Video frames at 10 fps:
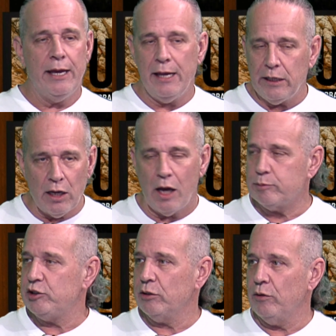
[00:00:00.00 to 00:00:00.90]
Any
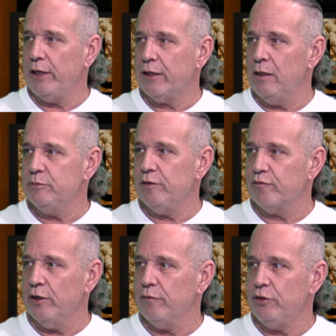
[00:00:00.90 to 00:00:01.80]
obstacle that comes in
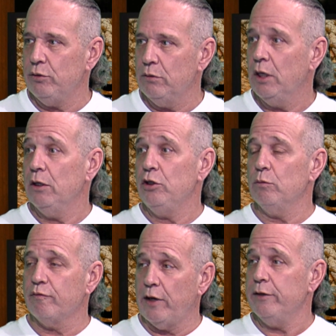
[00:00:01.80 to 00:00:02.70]
front of you, you
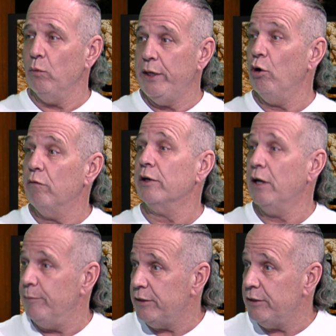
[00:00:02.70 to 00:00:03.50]
will find a way to overcome it.